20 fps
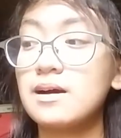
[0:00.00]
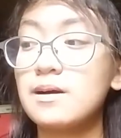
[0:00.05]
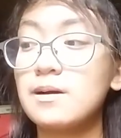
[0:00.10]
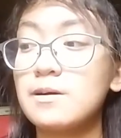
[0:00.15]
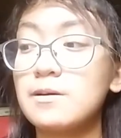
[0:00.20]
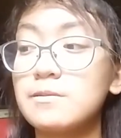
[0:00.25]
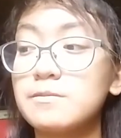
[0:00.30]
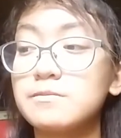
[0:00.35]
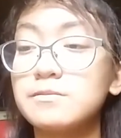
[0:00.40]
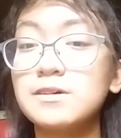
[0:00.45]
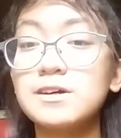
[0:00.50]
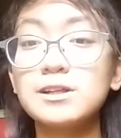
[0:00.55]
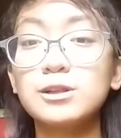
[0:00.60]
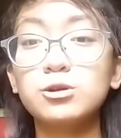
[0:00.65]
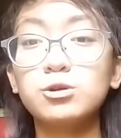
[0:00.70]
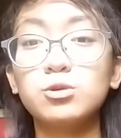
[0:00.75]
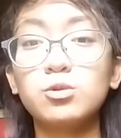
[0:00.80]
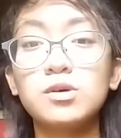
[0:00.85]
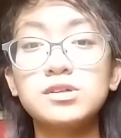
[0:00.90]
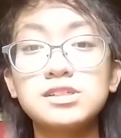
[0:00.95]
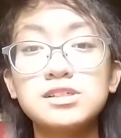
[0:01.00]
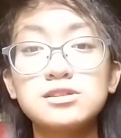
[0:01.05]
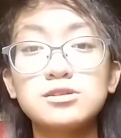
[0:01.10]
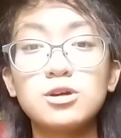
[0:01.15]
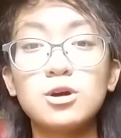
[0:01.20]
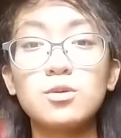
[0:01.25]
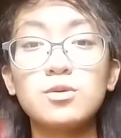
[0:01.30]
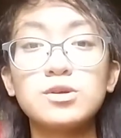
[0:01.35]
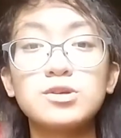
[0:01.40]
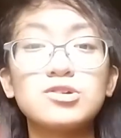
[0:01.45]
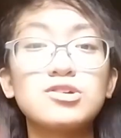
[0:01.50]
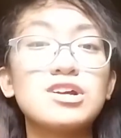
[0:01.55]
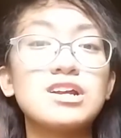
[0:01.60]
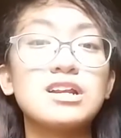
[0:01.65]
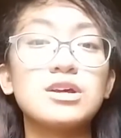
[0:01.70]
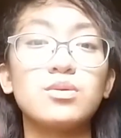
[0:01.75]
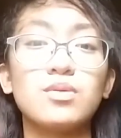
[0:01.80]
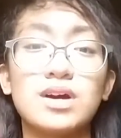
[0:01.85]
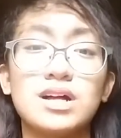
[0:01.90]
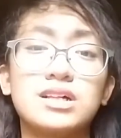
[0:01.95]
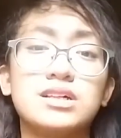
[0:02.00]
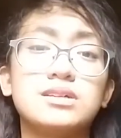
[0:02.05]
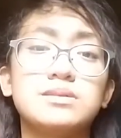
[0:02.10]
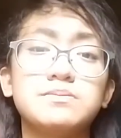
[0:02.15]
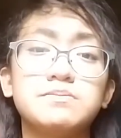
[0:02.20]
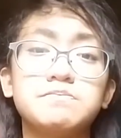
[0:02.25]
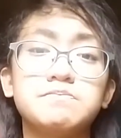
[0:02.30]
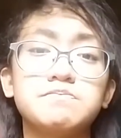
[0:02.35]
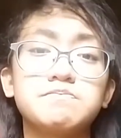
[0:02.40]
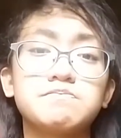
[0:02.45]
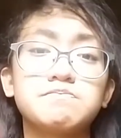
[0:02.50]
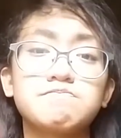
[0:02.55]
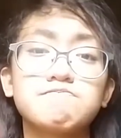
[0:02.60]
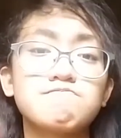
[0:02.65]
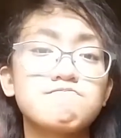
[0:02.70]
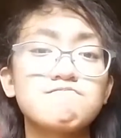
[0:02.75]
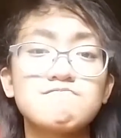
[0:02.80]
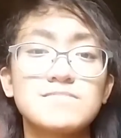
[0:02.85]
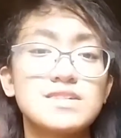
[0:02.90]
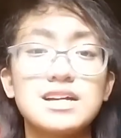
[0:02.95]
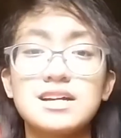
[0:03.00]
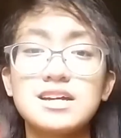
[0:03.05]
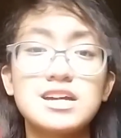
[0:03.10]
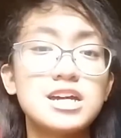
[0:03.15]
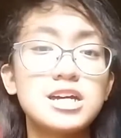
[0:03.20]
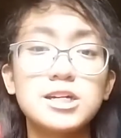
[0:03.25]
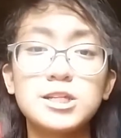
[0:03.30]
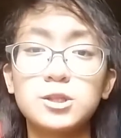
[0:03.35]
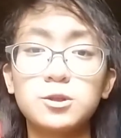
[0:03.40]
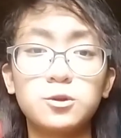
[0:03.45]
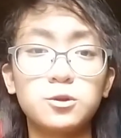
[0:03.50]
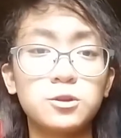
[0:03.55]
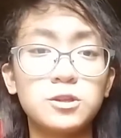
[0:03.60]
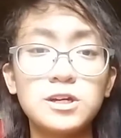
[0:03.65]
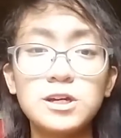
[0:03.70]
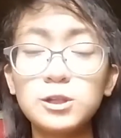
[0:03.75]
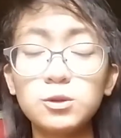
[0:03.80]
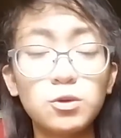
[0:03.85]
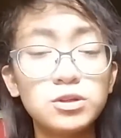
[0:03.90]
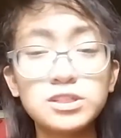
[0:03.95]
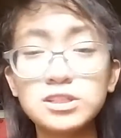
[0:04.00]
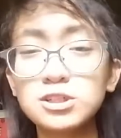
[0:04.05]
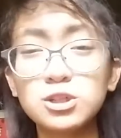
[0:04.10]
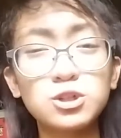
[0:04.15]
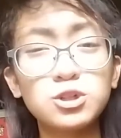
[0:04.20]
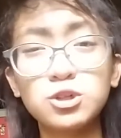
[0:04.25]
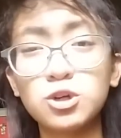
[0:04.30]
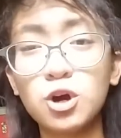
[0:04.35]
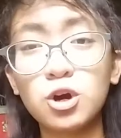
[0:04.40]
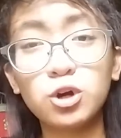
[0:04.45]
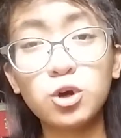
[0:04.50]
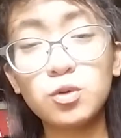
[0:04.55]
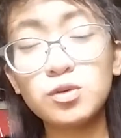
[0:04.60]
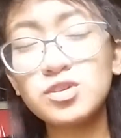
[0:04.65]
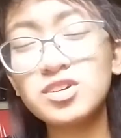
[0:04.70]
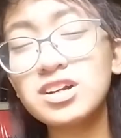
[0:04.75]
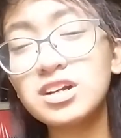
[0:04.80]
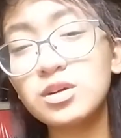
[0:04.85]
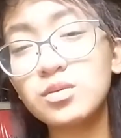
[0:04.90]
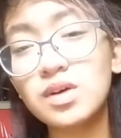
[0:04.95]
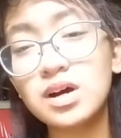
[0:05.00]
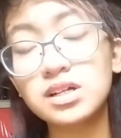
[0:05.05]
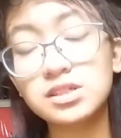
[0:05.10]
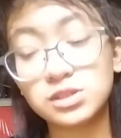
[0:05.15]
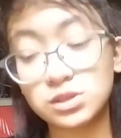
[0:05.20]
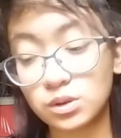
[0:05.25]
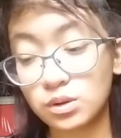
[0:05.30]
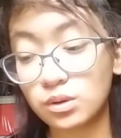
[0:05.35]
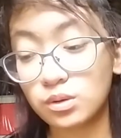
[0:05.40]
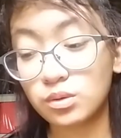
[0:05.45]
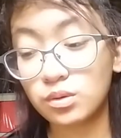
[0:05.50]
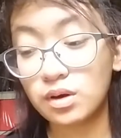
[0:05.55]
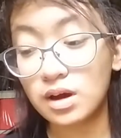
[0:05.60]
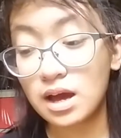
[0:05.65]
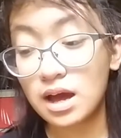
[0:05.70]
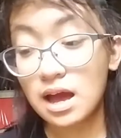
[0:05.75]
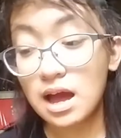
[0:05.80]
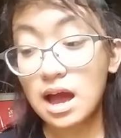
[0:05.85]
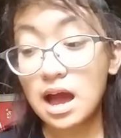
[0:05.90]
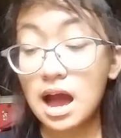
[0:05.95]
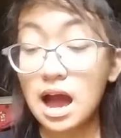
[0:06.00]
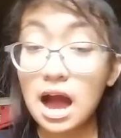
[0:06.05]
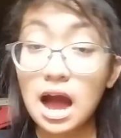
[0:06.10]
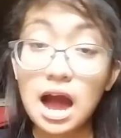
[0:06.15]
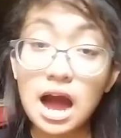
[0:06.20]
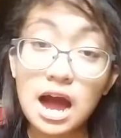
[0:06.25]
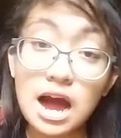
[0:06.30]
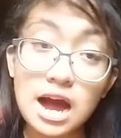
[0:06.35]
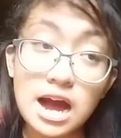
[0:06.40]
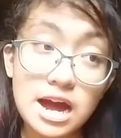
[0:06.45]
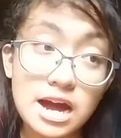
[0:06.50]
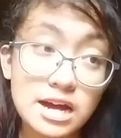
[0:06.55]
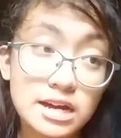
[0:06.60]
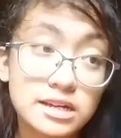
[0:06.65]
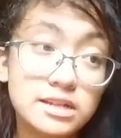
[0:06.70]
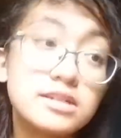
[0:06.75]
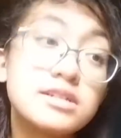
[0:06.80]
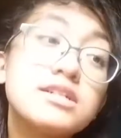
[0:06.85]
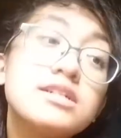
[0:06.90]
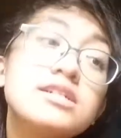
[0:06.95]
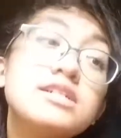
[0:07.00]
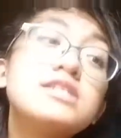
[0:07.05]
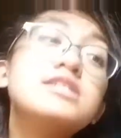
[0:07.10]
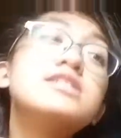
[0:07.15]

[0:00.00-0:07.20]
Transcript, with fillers: um, it wasn't going really well. It it wasn't going really well, so I,